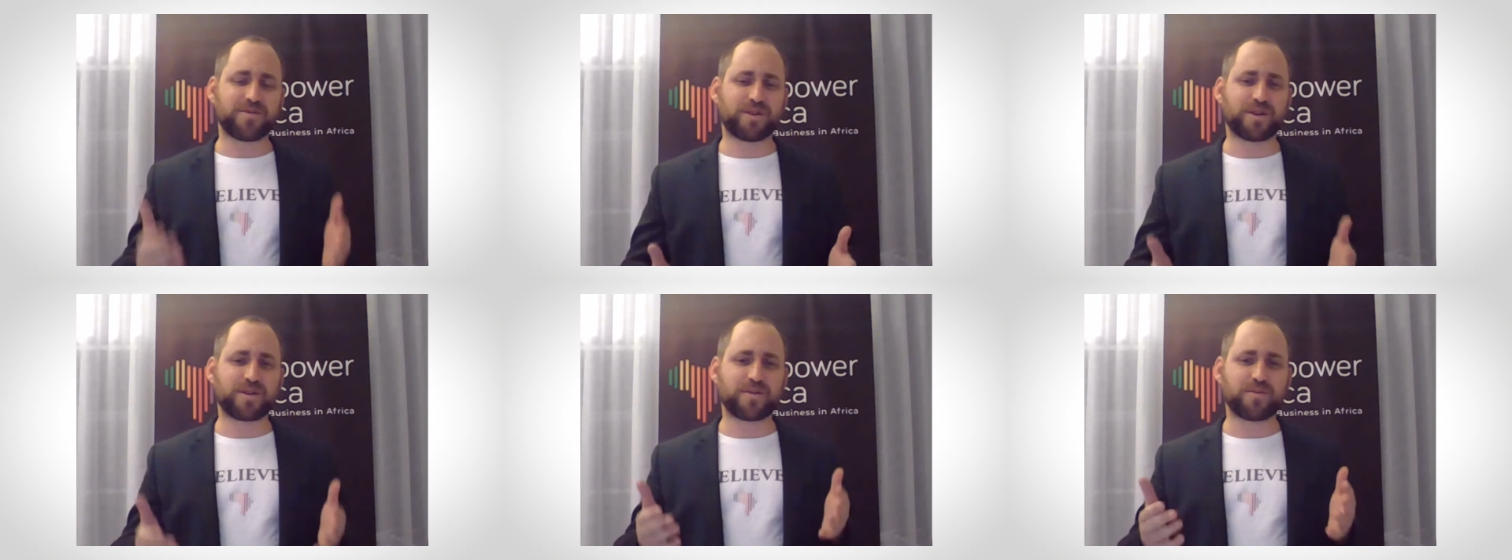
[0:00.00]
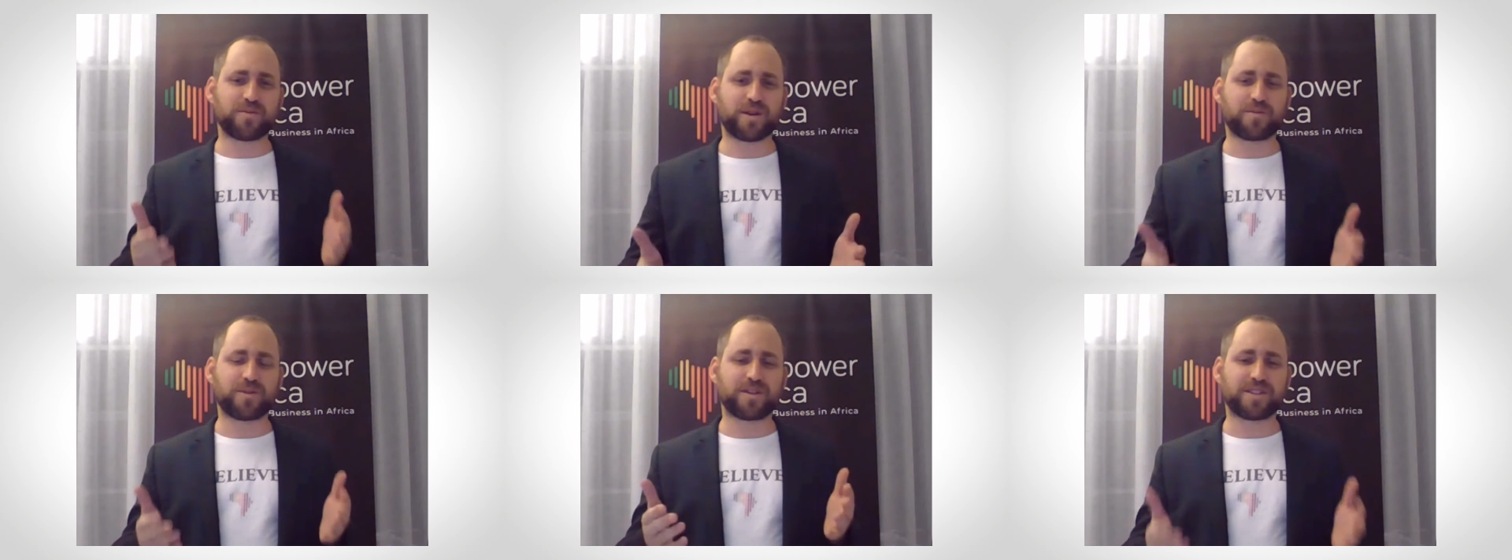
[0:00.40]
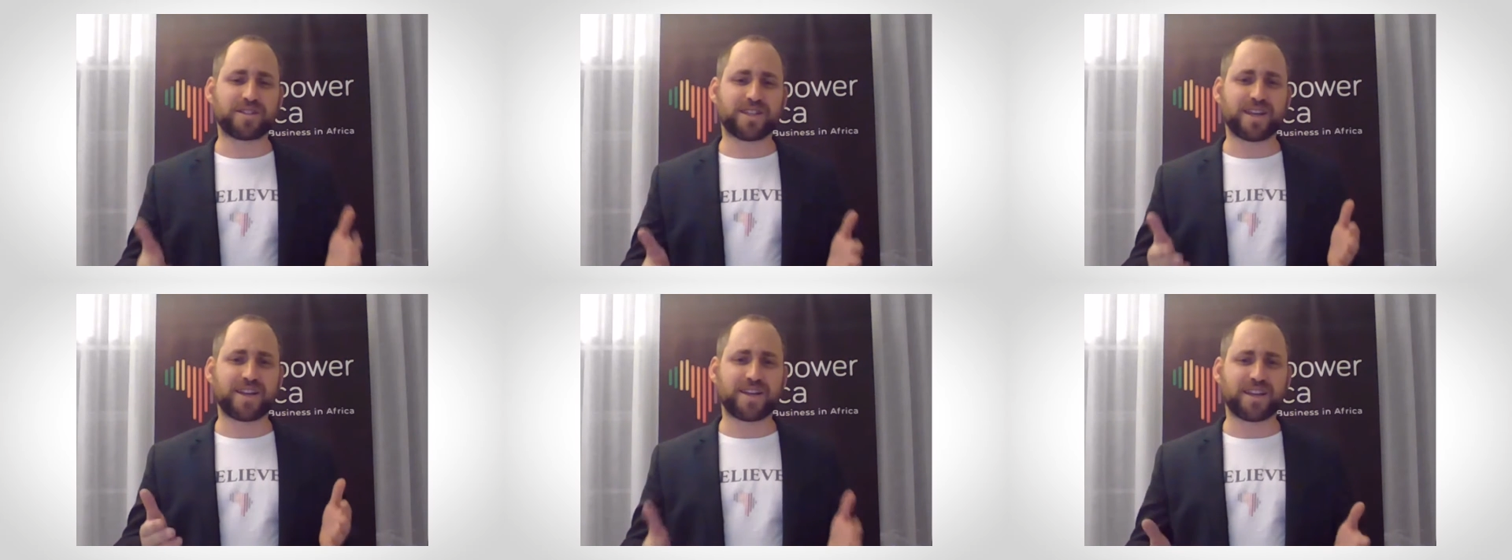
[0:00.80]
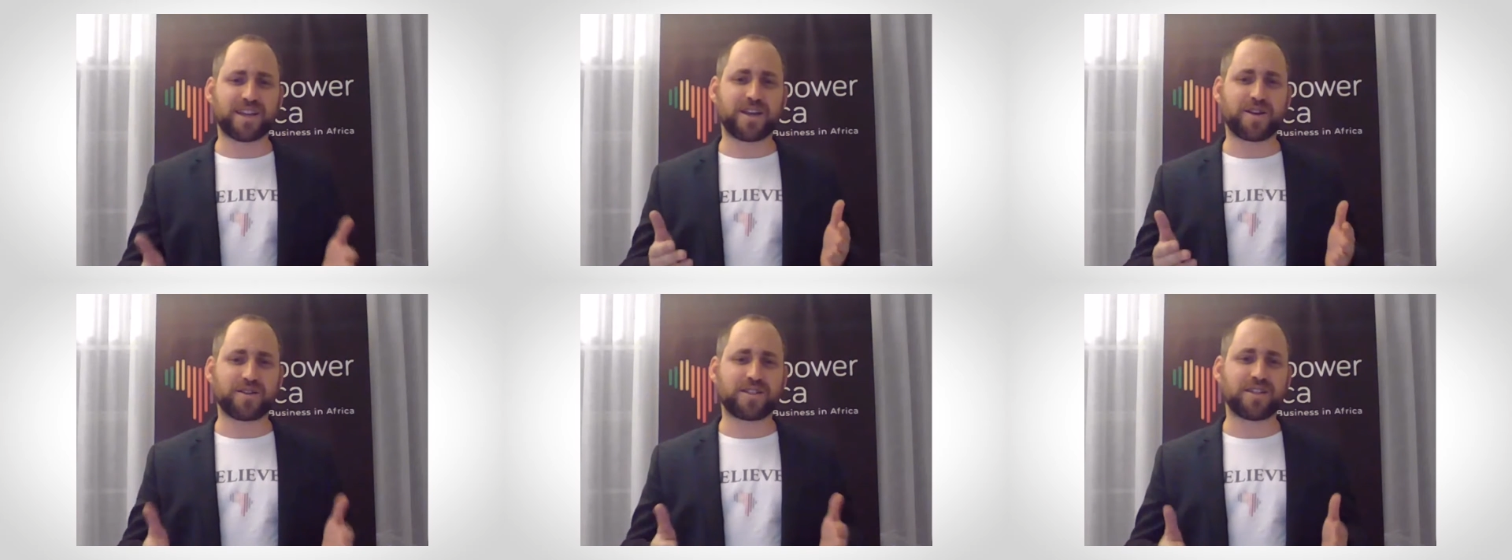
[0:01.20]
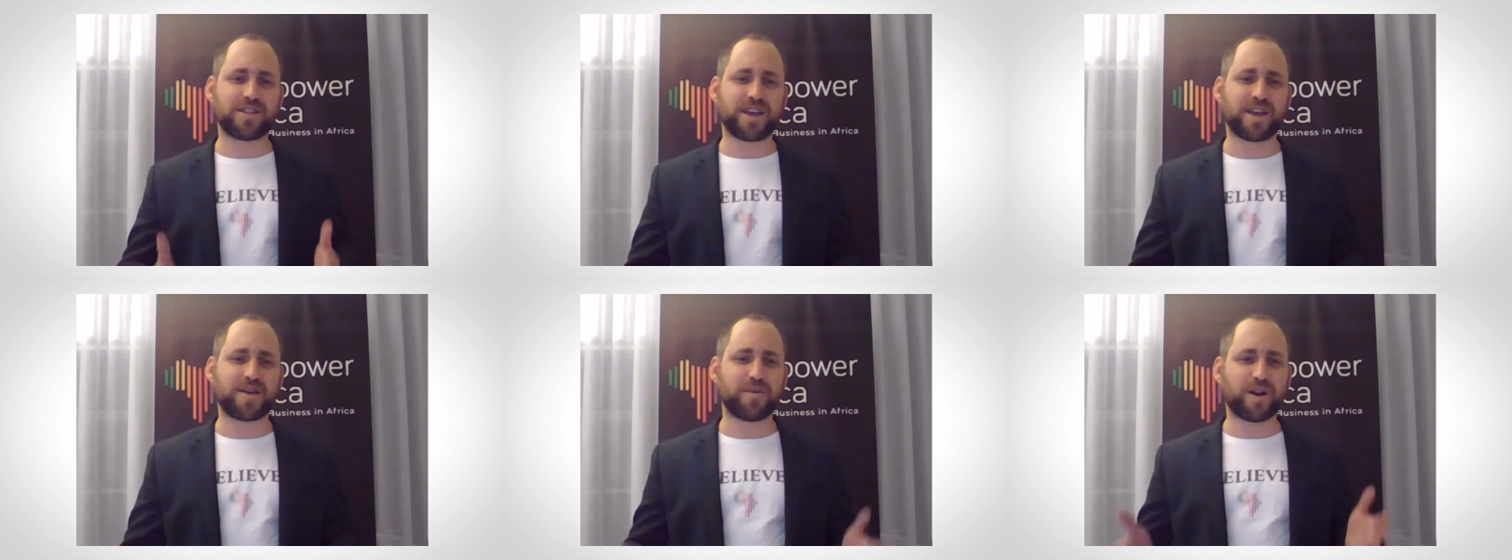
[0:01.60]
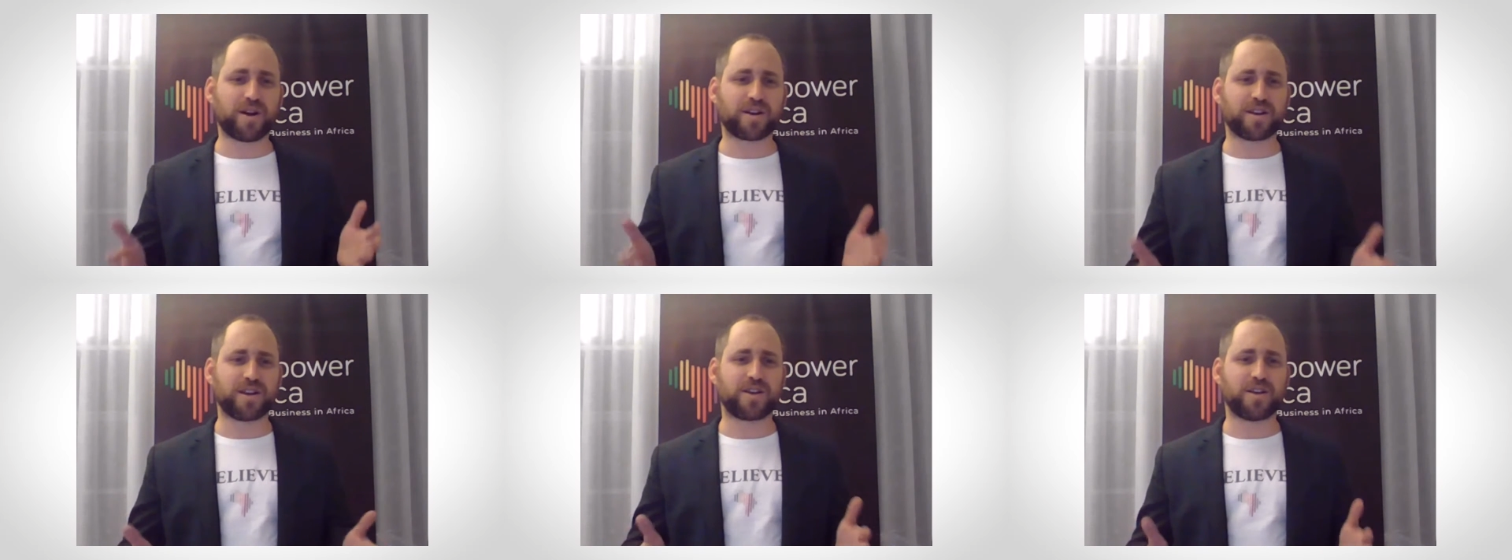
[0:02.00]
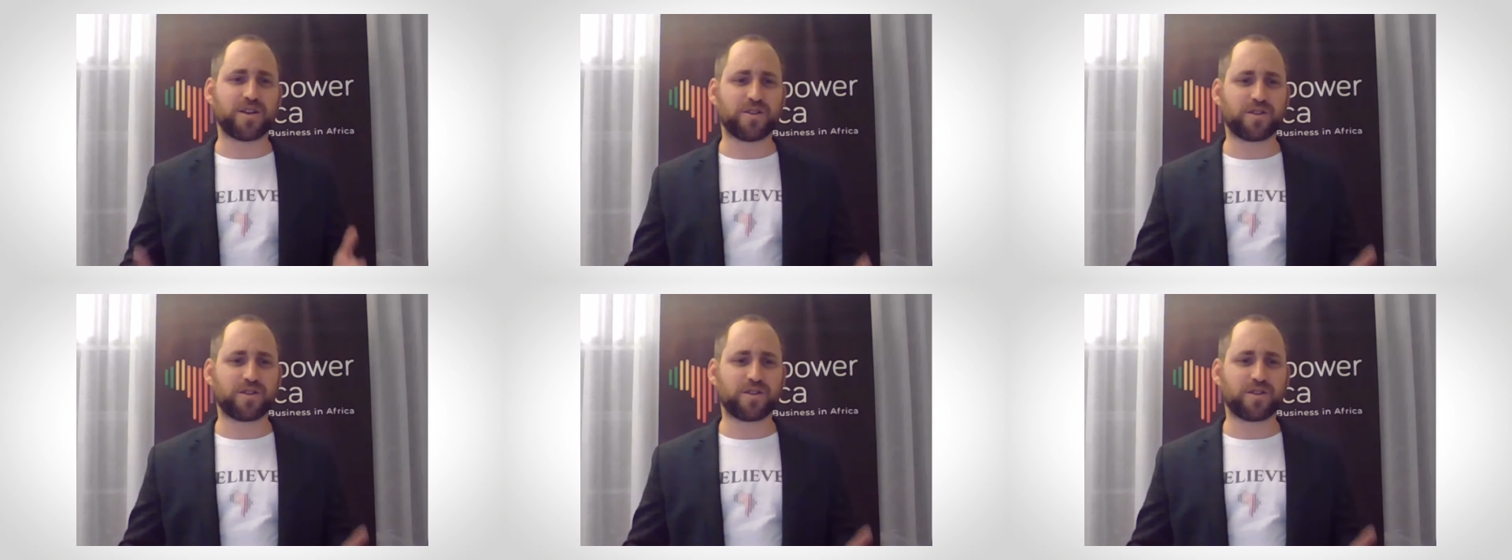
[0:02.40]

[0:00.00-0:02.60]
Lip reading: we're standing here today marking